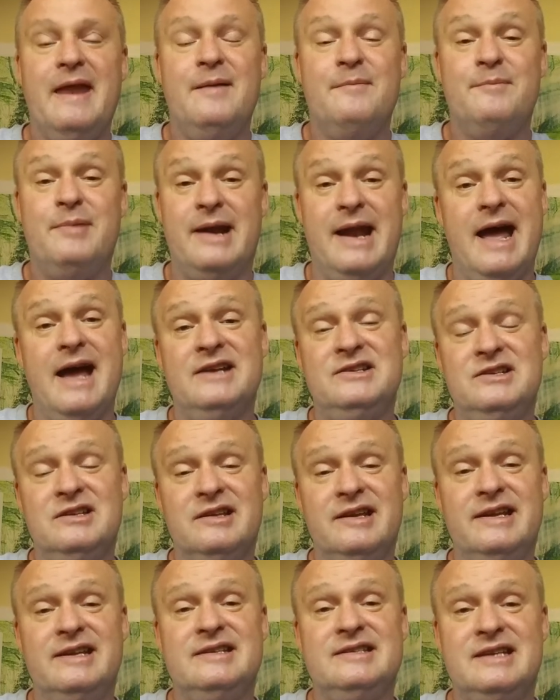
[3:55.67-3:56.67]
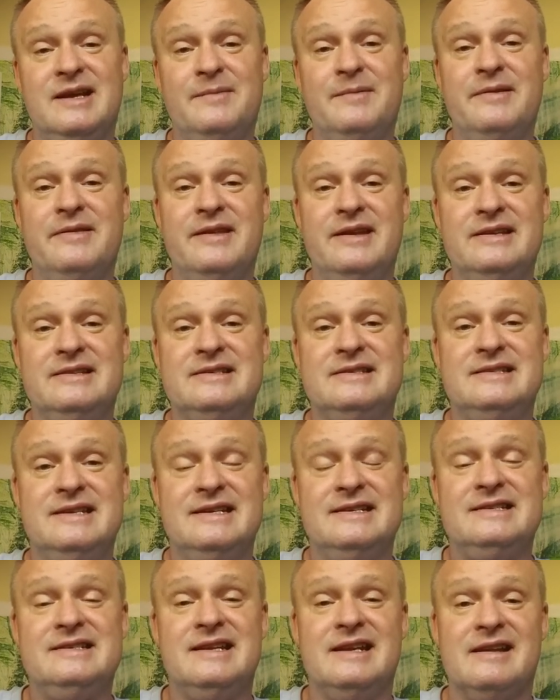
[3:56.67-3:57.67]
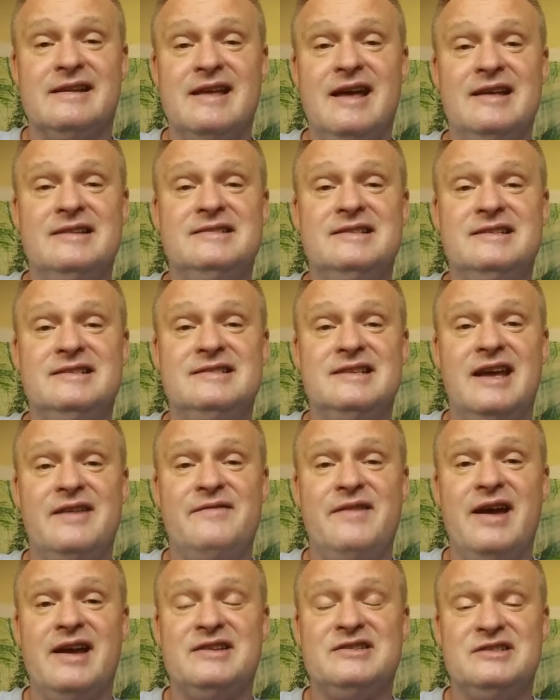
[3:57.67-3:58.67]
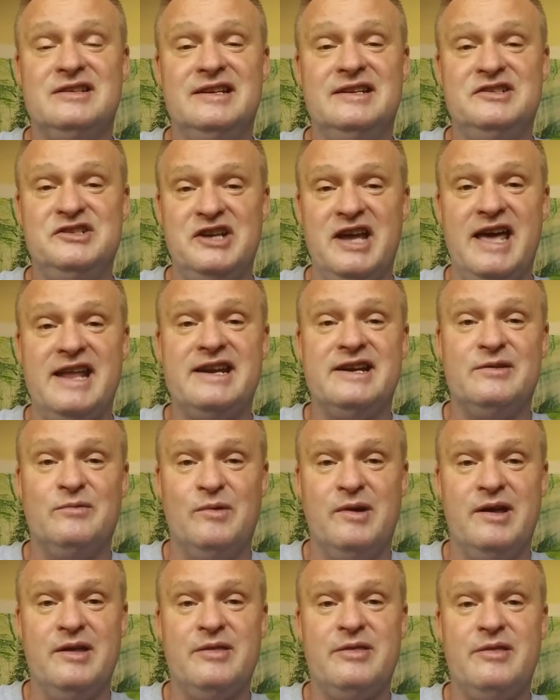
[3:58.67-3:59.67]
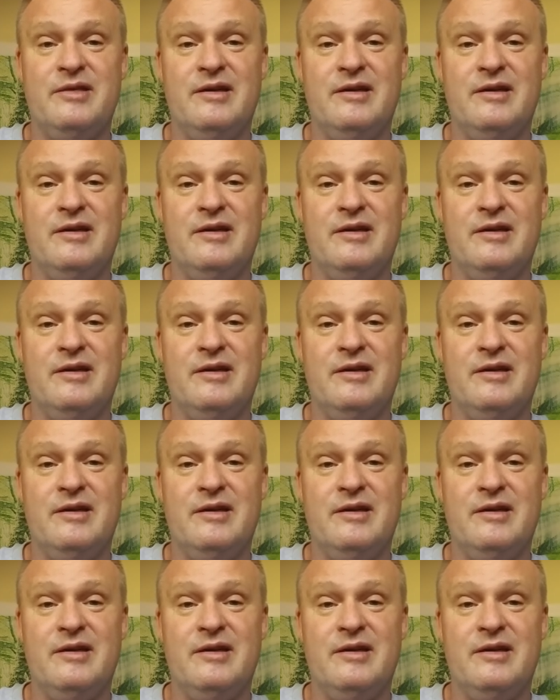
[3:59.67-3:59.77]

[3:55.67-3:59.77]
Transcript: But actually, some of these distant cousins I've actually chatted with